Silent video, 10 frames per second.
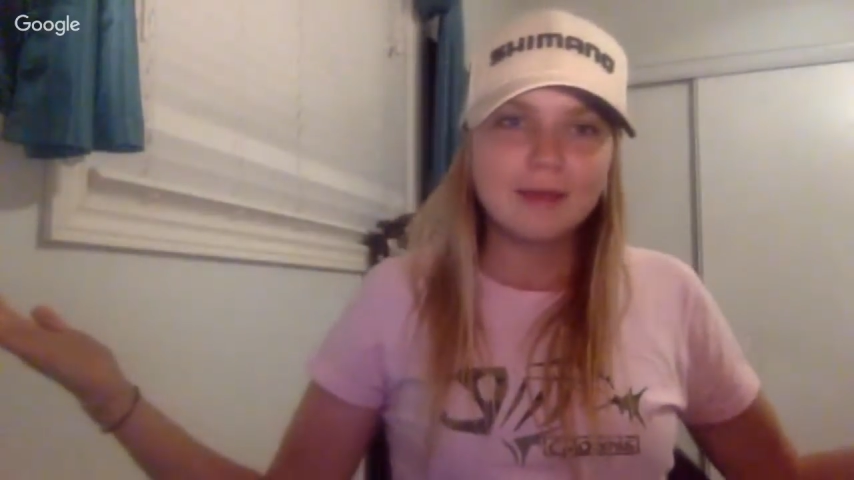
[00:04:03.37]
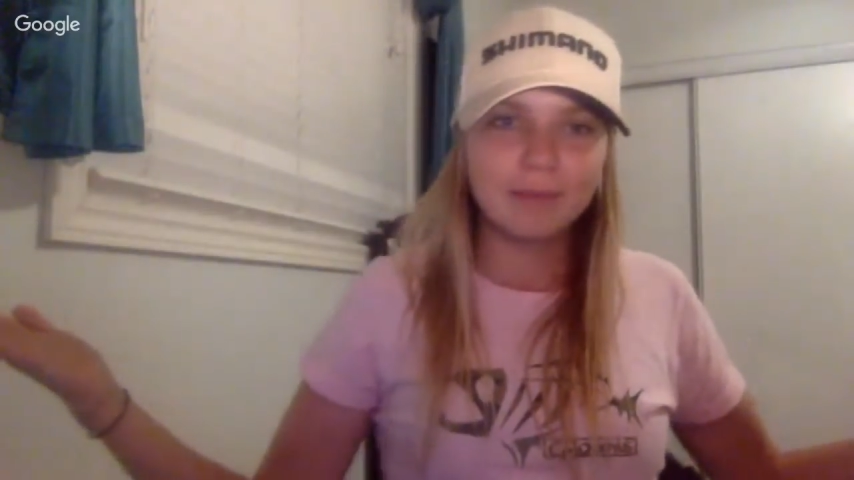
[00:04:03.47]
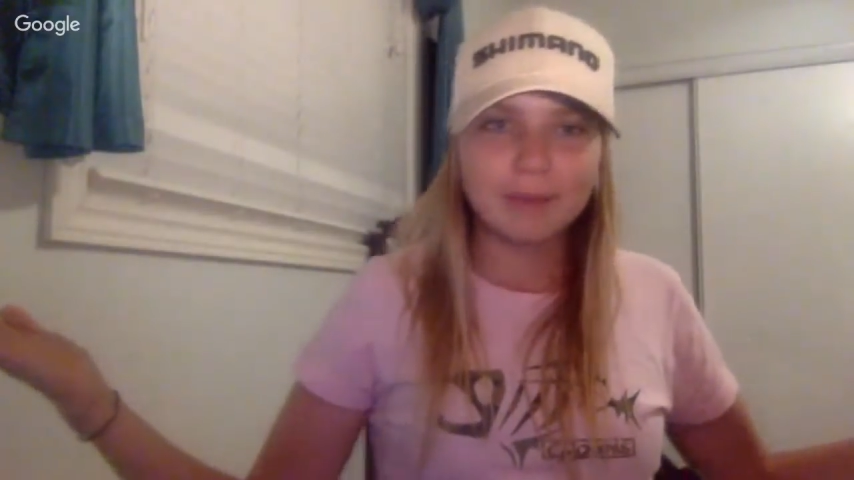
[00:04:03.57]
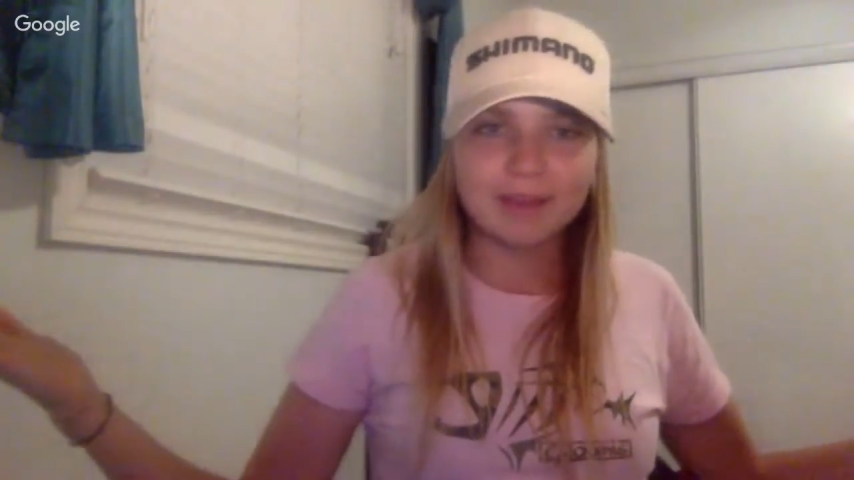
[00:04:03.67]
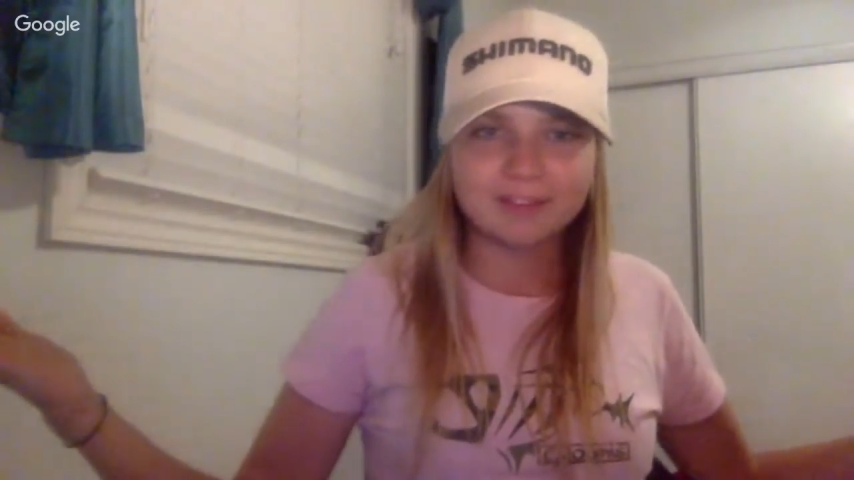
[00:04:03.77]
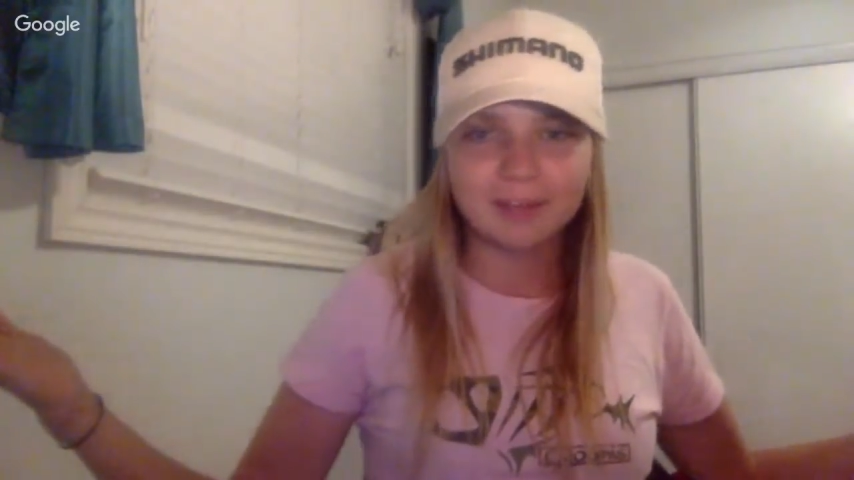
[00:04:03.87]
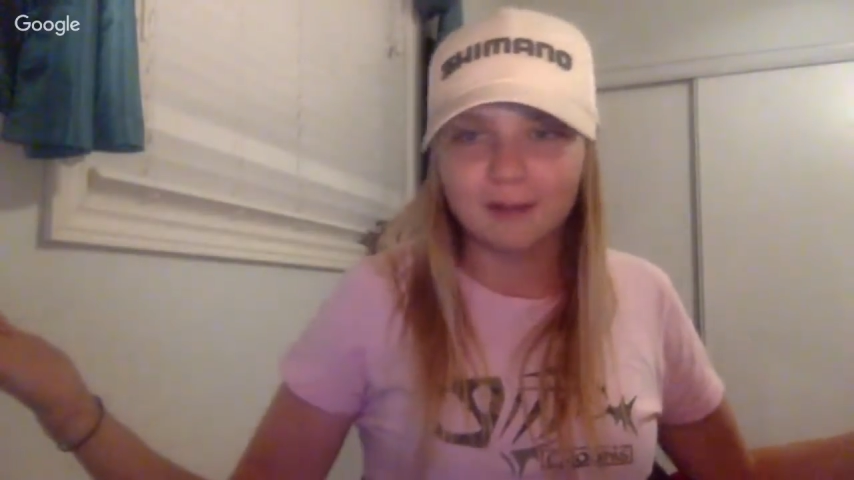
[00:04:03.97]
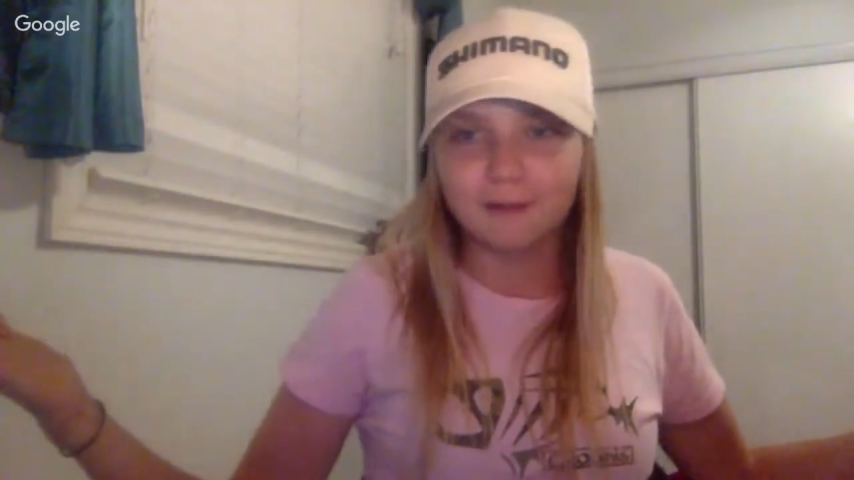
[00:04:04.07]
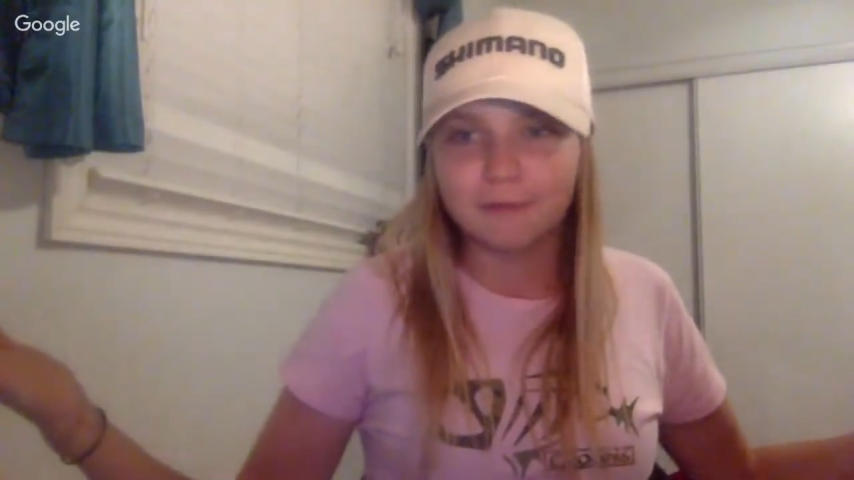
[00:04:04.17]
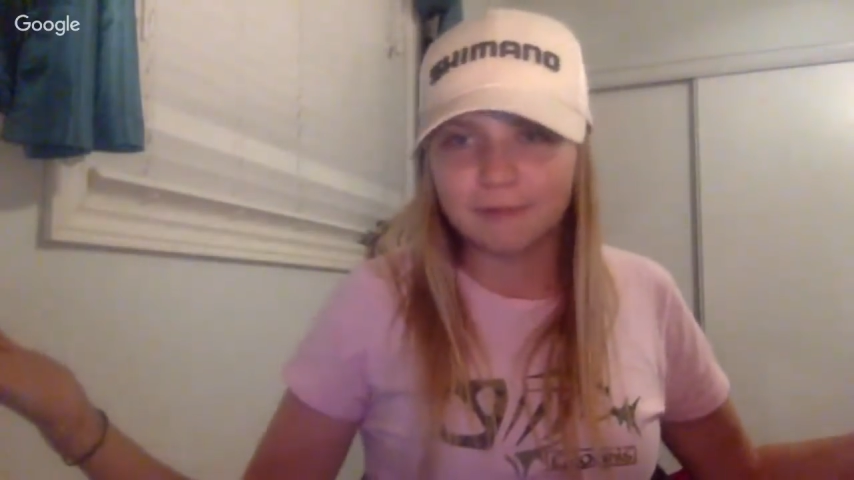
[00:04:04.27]
by
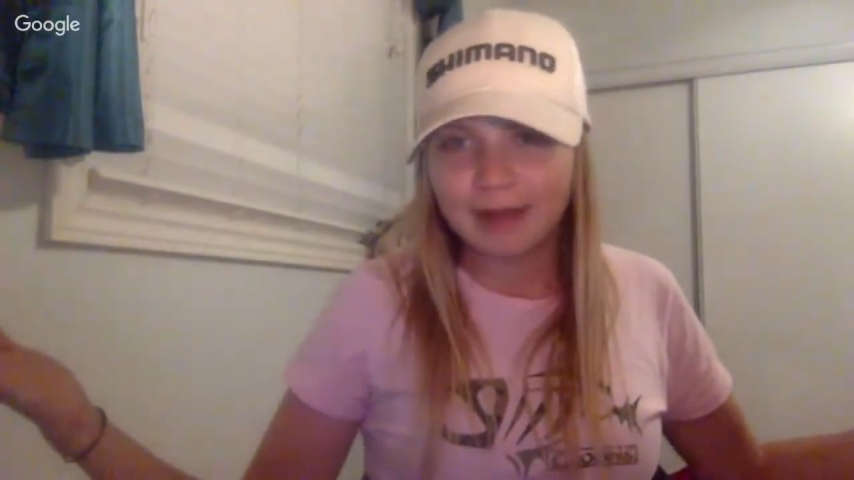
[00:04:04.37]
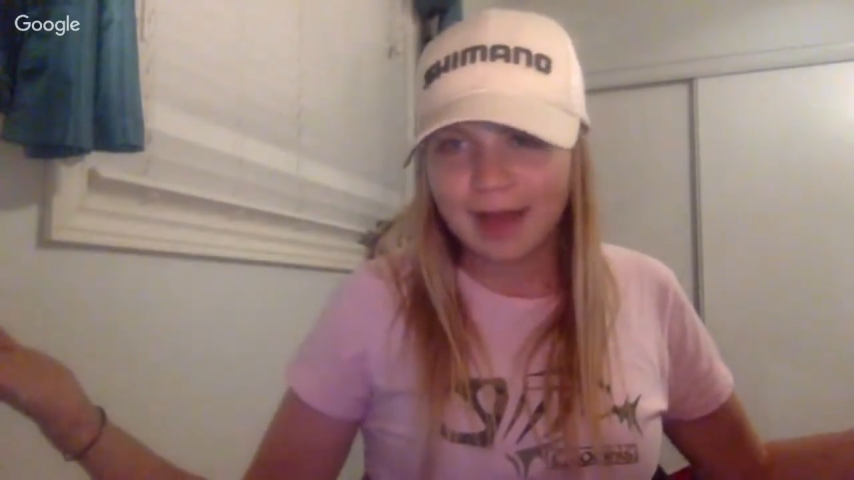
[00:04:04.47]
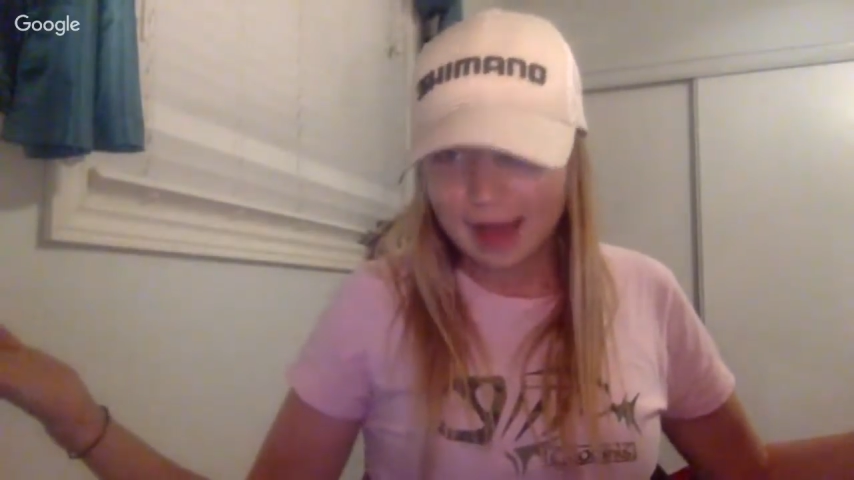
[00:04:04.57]
myself,